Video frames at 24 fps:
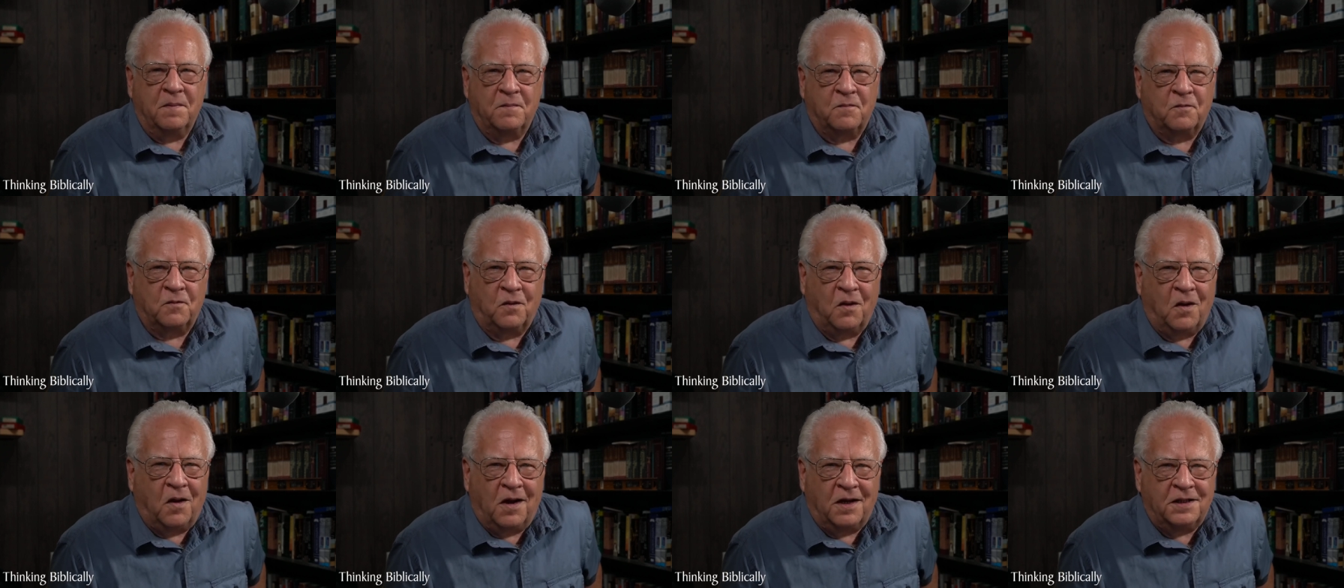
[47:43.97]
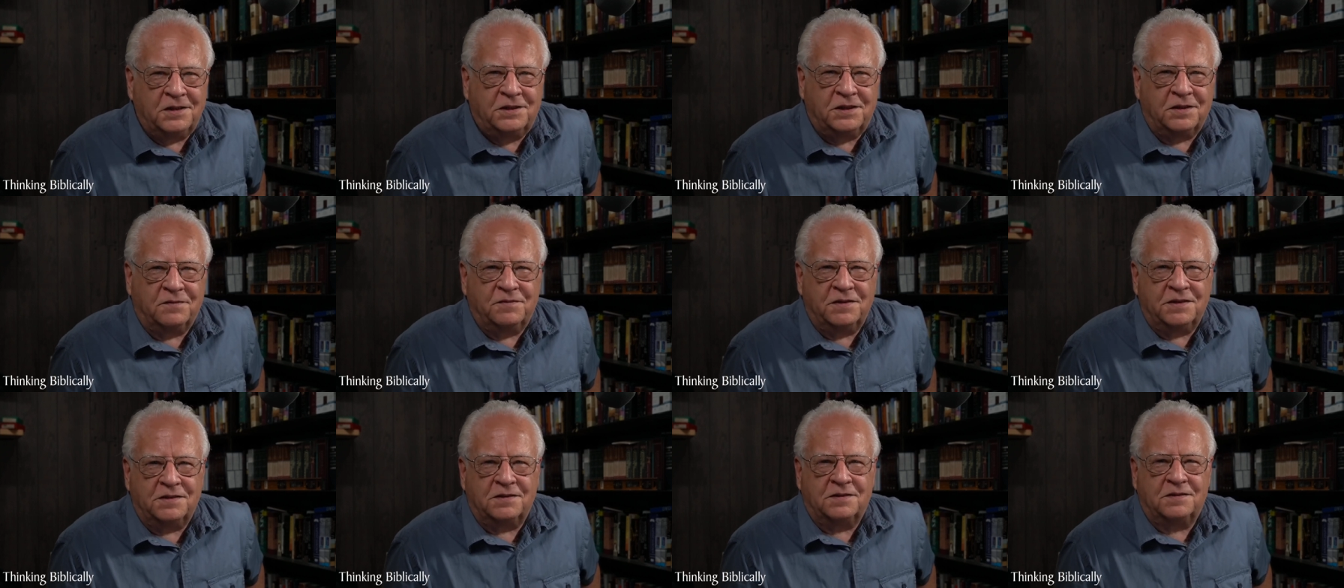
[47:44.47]
launch of
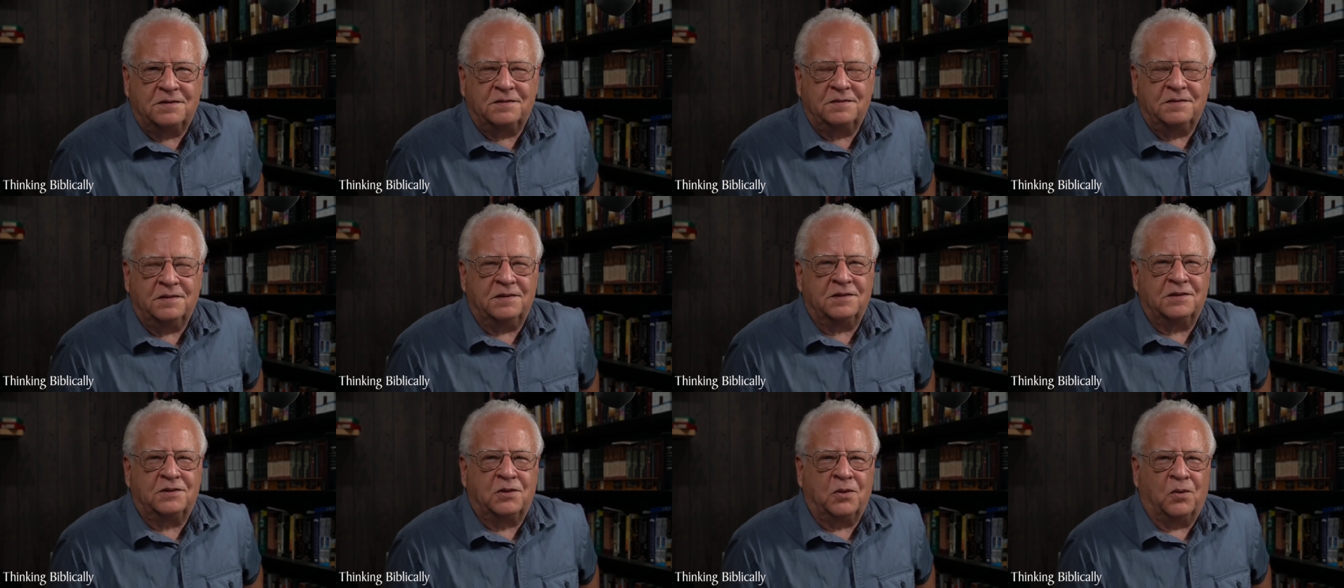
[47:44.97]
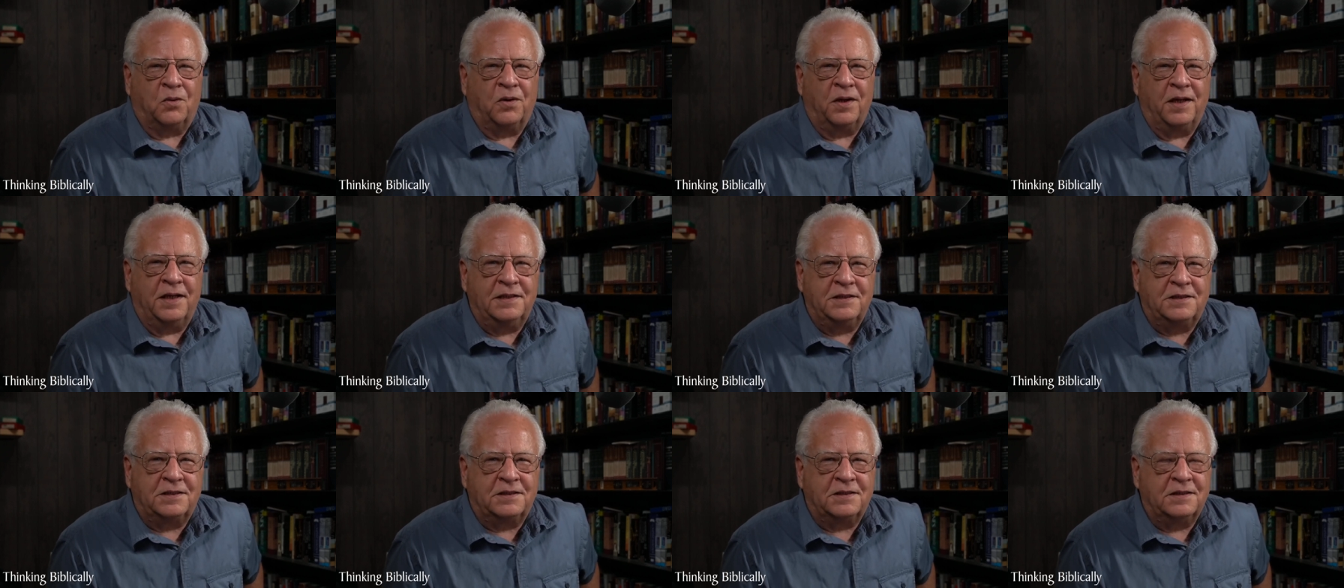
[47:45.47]
his, his
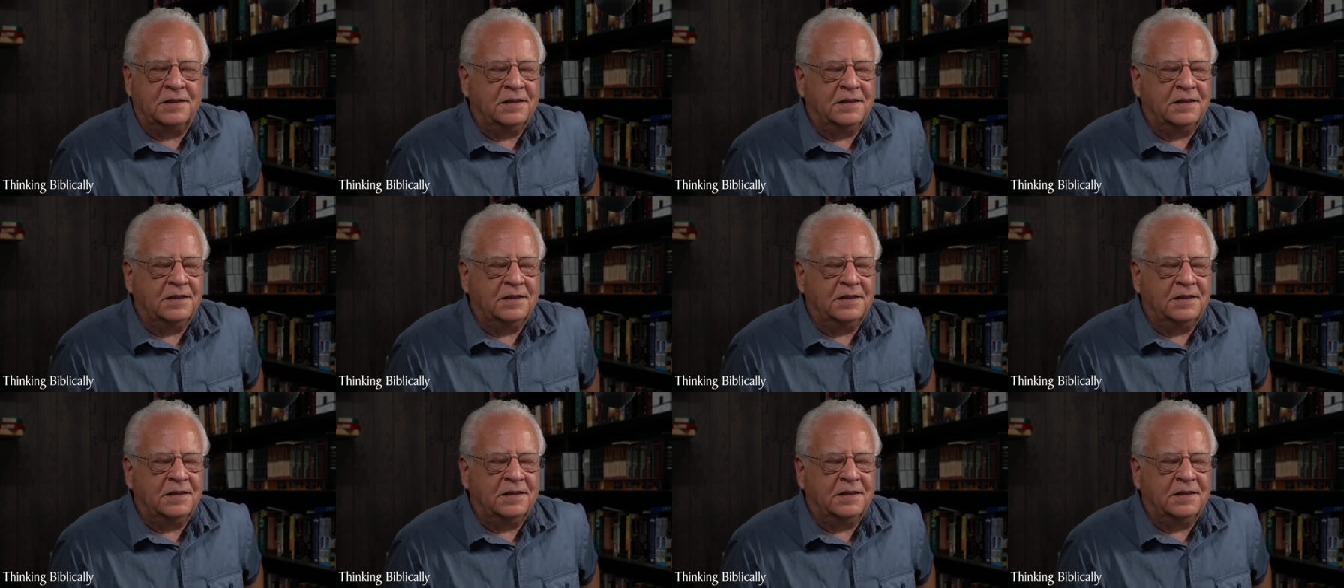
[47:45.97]
toys